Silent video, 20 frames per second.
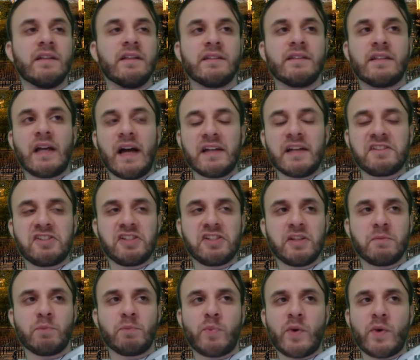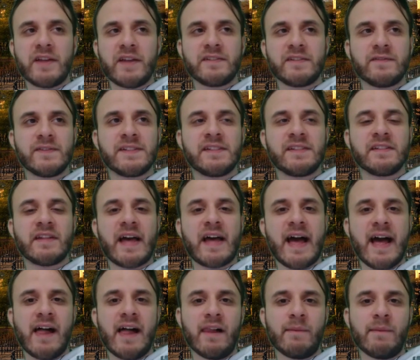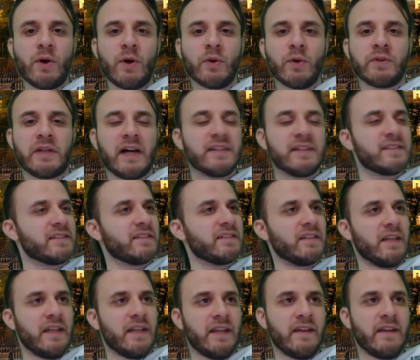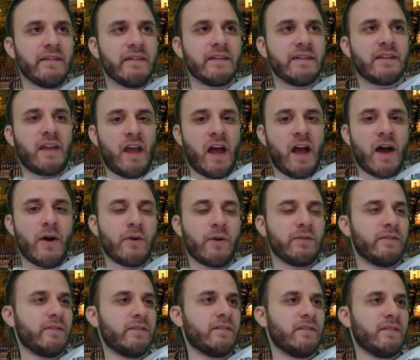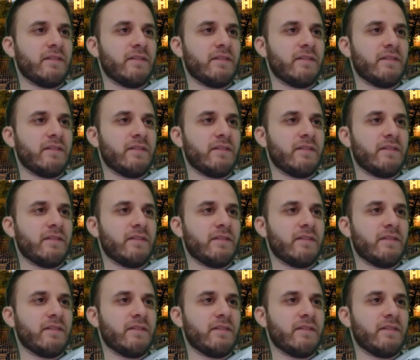Touching breast with an elbow doesn't even count.